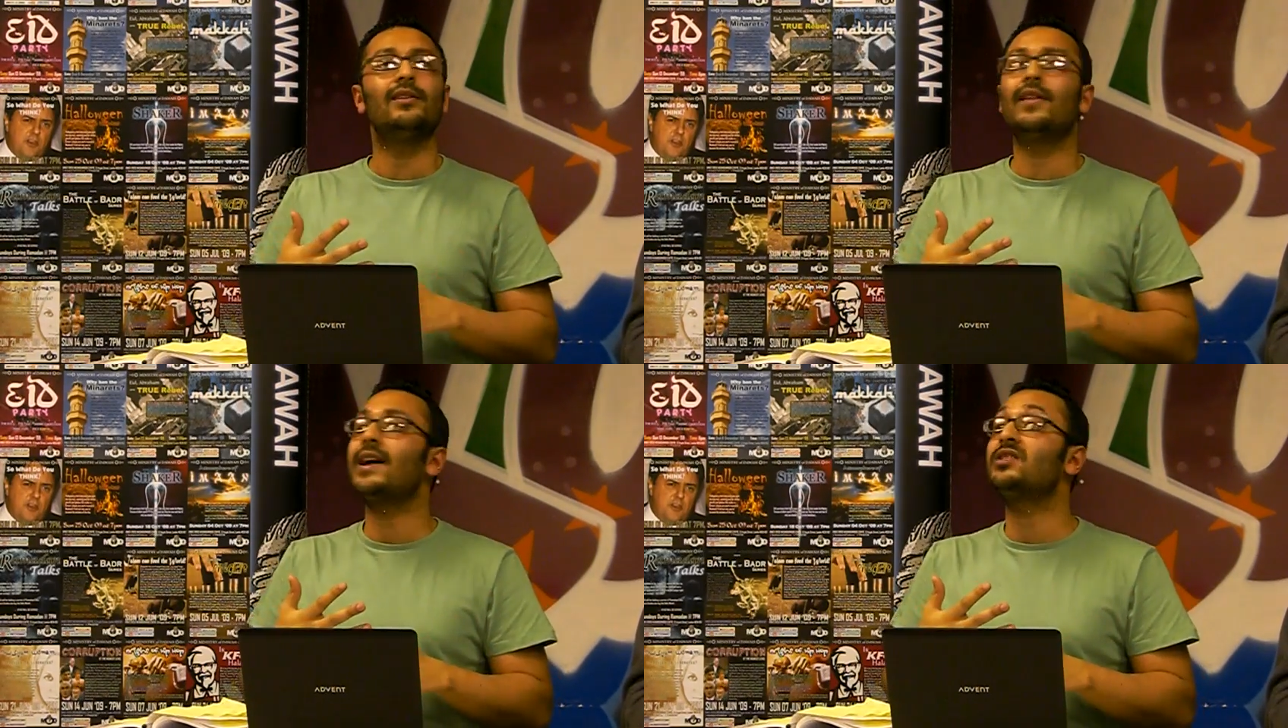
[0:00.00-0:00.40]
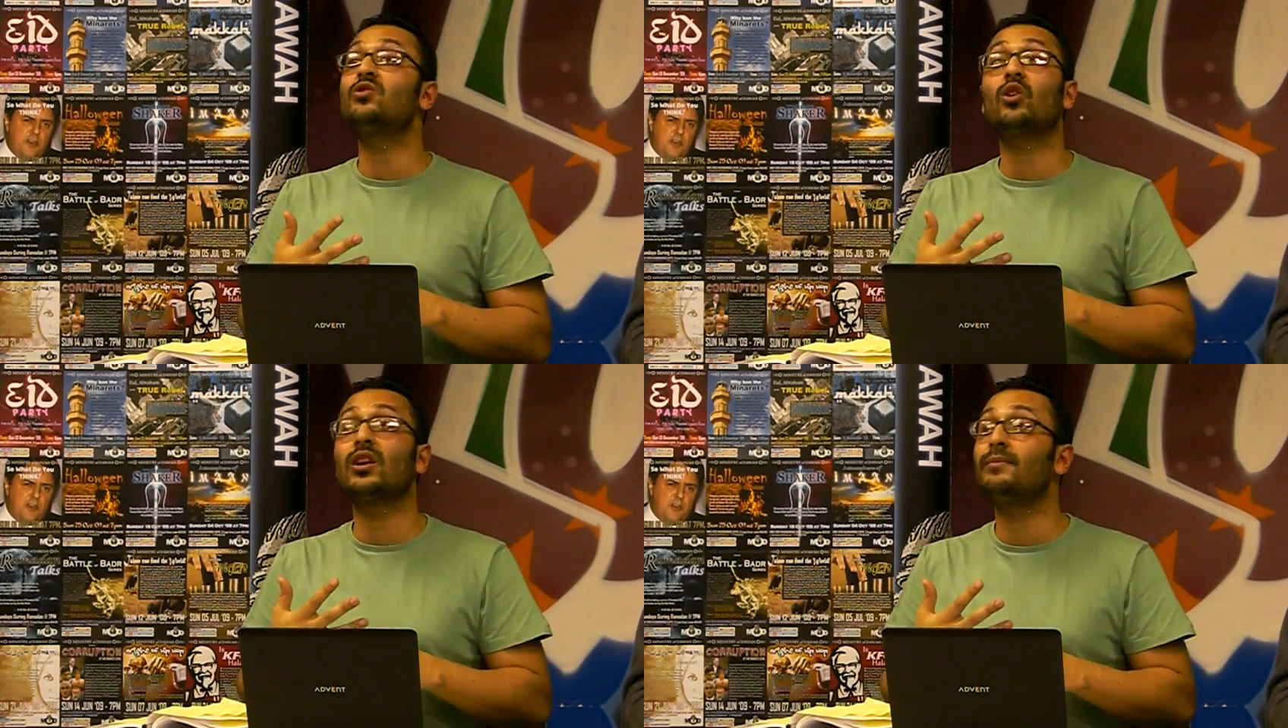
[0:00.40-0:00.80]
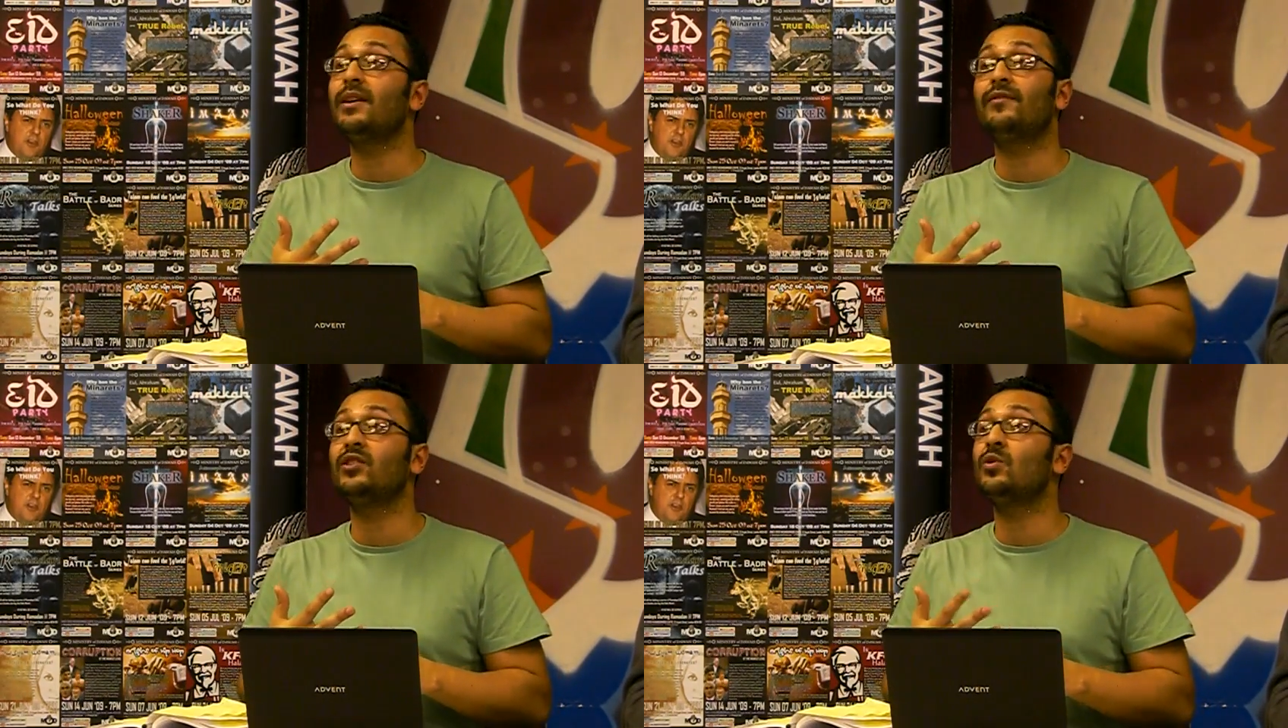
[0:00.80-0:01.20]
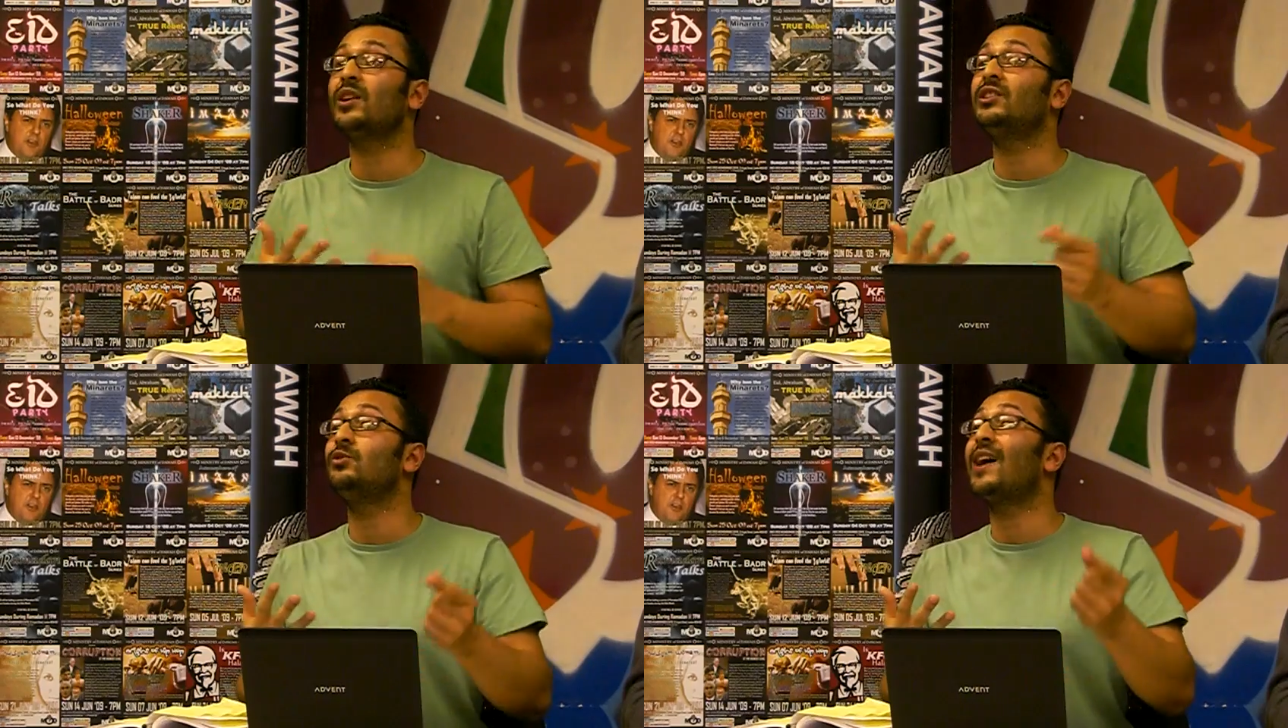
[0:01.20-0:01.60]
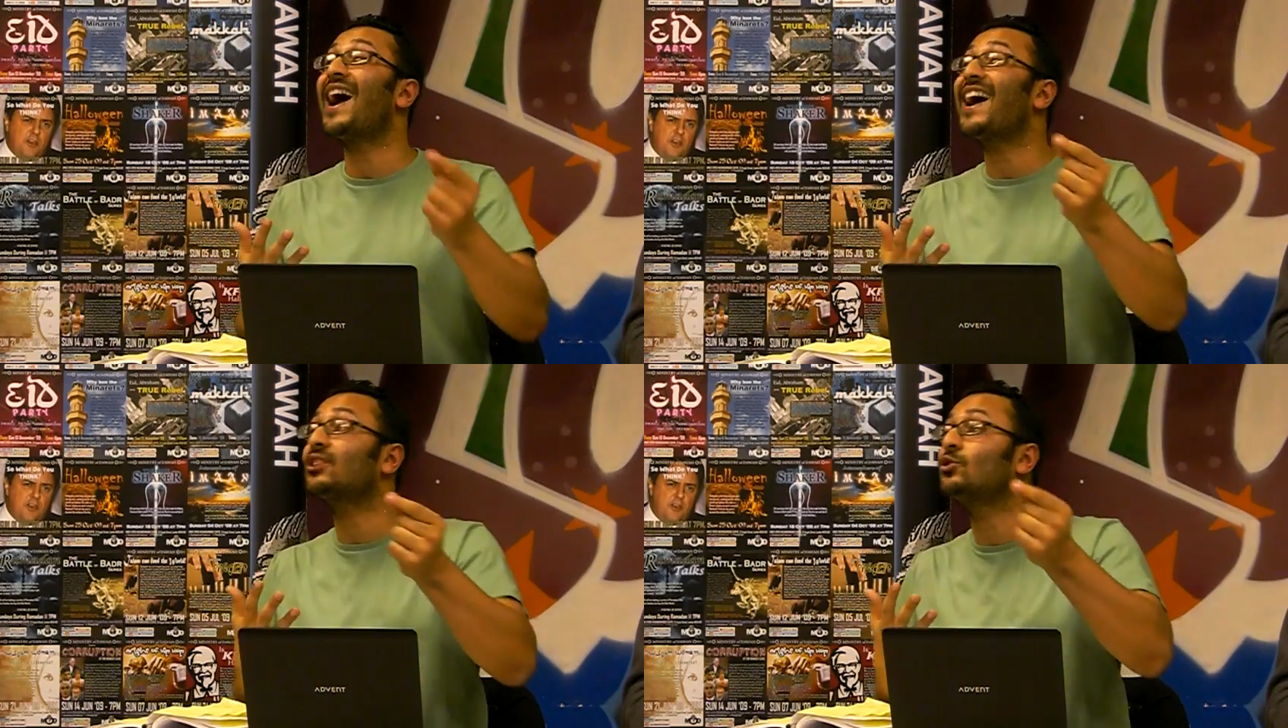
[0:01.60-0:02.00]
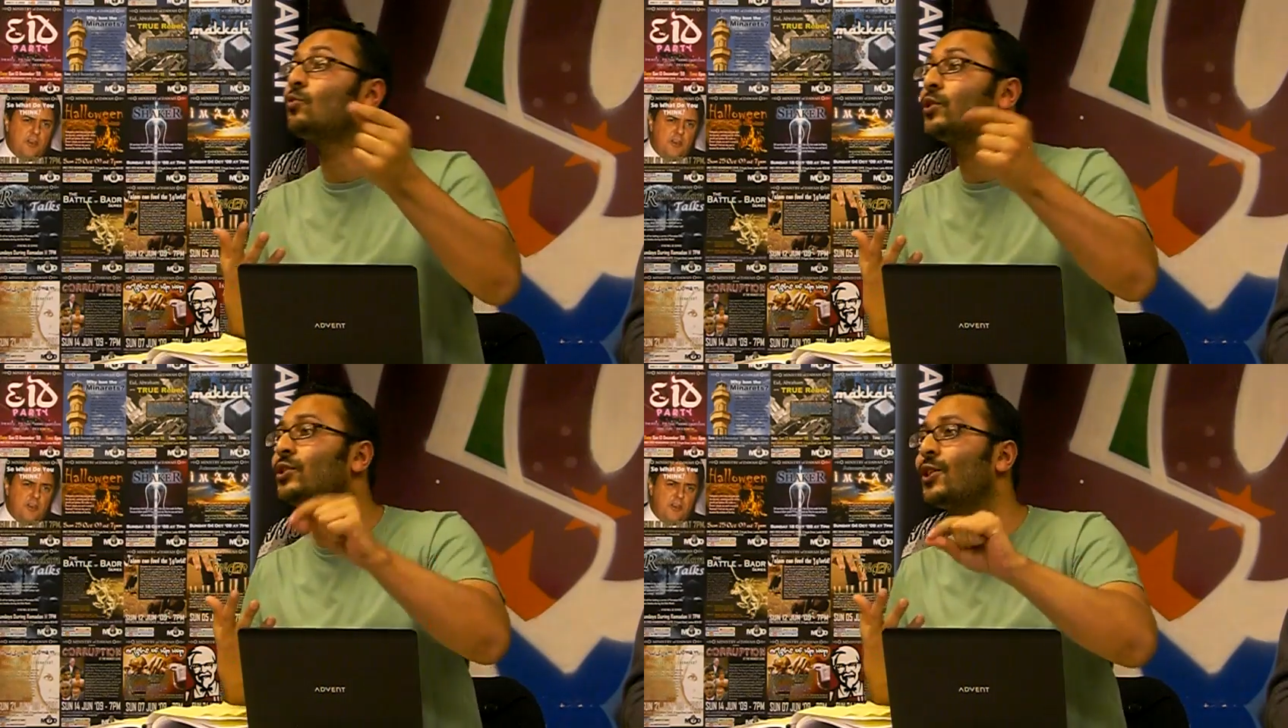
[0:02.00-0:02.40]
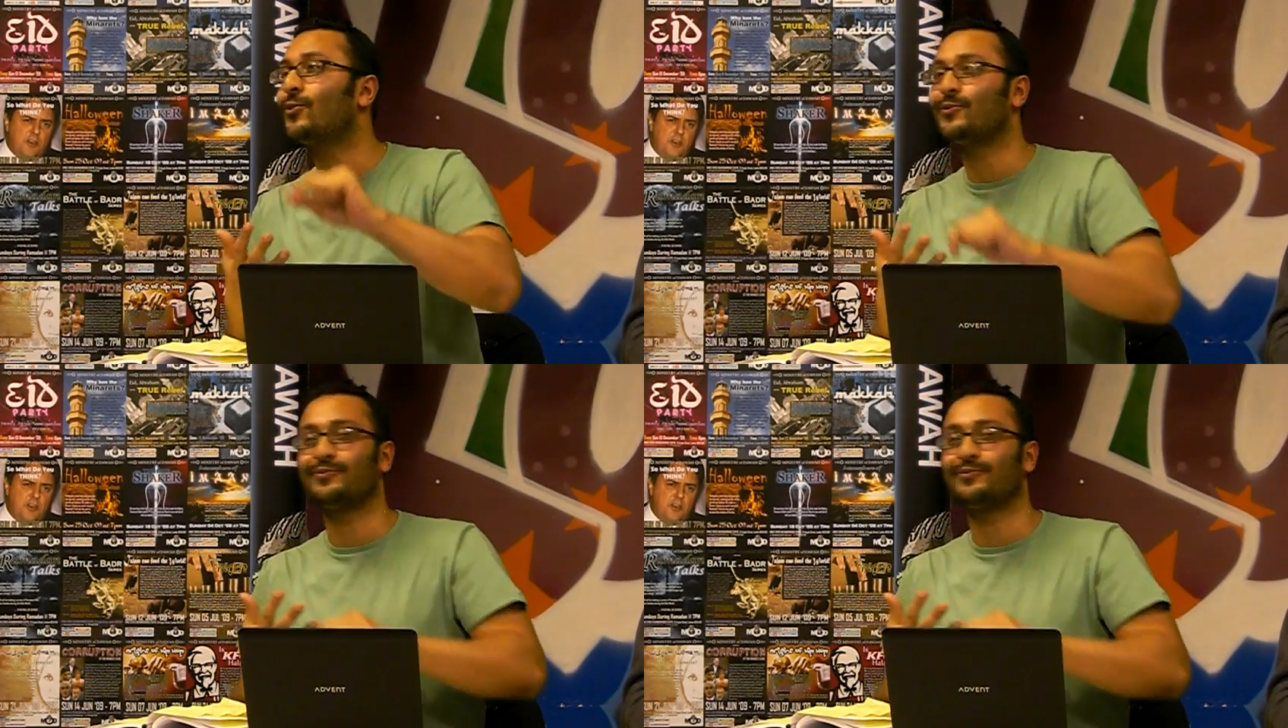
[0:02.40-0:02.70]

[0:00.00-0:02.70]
that is not going to benefit you until you act on what you know.